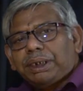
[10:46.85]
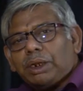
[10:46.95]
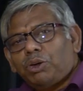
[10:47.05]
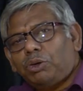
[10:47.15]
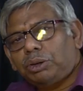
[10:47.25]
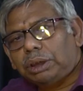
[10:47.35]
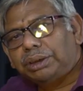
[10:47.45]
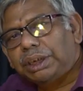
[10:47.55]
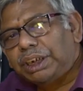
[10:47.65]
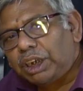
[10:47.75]
tell you the
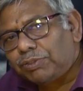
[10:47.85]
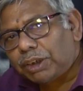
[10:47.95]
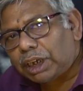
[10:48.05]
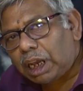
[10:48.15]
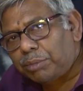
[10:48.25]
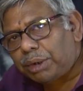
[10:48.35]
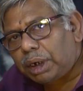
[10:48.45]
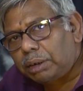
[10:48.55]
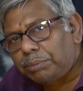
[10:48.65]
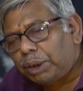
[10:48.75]
setting of the
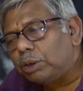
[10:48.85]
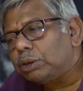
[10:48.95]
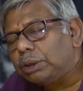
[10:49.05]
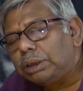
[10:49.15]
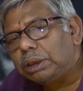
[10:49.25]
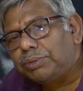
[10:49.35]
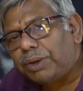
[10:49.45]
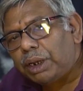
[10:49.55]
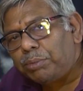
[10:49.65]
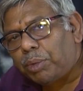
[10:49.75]
camera, because this is
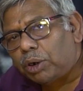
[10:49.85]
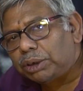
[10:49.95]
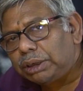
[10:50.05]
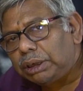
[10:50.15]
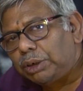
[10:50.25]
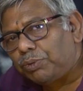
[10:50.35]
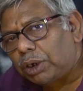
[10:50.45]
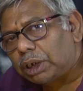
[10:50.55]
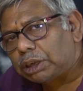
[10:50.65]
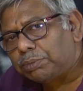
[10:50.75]
very important in
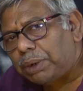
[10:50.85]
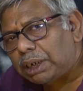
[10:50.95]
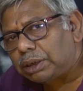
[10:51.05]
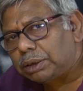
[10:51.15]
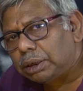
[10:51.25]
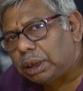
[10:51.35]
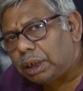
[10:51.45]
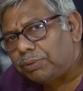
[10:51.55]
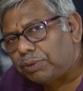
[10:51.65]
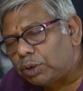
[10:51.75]
water splash
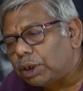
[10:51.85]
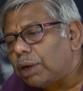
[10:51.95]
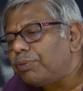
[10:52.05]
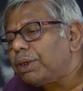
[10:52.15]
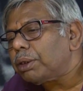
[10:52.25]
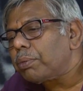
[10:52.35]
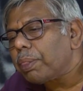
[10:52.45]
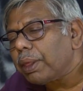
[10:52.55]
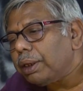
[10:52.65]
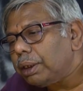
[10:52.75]
photography,
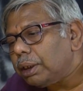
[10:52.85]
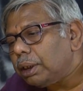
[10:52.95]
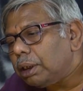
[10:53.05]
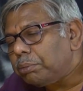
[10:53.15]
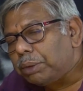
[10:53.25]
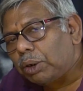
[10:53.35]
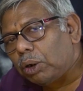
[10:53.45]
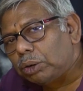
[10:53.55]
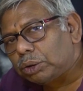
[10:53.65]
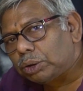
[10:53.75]

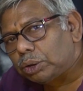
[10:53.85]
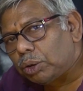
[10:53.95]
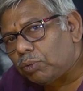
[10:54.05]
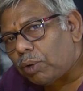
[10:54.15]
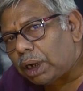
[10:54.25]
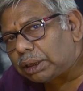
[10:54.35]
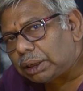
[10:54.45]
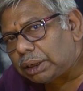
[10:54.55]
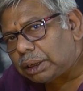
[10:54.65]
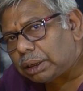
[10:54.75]
because
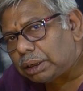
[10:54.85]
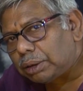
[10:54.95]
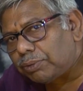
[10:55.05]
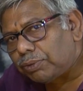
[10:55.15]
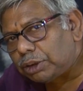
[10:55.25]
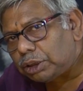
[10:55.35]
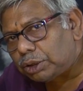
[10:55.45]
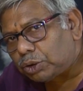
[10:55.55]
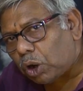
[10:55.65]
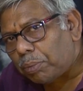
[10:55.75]
water
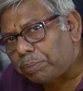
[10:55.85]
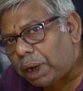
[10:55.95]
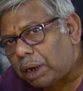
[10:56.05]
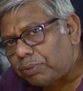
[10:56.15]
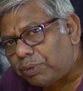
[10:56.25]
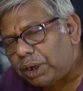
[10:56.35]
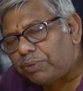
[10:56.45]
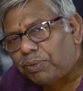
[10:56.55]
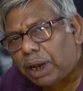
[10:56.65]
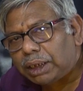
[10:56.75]
drop are very
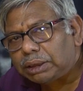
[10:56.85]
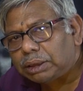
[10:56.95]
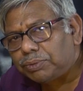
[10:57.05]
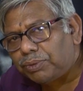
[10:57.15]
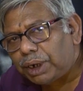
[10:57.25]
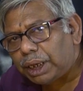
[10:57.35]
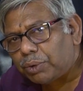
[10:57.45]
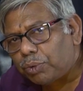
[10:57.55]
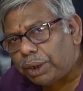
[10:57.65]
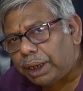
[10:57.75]
fast, very
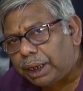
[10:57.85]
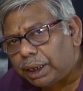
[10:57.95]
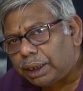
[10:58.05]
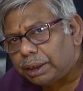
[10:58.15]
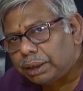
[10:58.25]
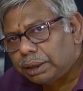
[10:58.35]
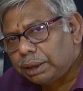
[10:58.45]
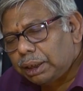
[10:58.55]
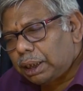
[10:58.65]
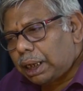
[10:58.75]
quick,
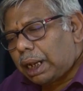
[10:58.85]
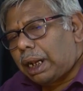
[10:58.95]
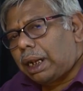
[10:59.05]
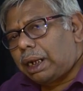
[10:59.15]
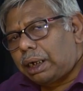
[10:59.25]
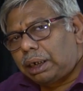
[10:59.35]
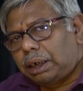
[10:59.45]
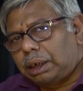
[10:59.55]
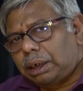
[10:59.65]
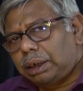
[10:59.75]
and
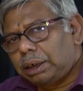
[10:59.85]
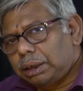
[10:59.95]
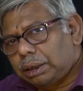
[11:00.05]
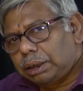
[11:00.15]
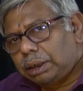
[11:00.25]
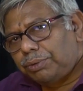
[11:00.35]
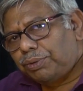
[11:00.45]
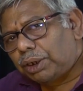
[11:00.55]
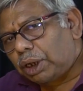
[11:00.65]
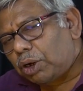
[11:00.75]
if
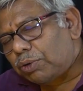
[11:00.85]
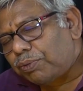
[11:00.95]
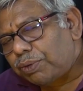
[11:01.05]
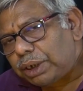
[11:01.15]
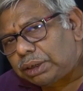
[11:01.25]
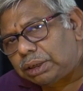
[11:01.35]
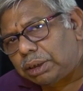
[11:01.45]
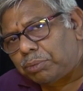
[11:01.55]
you cannot freeze the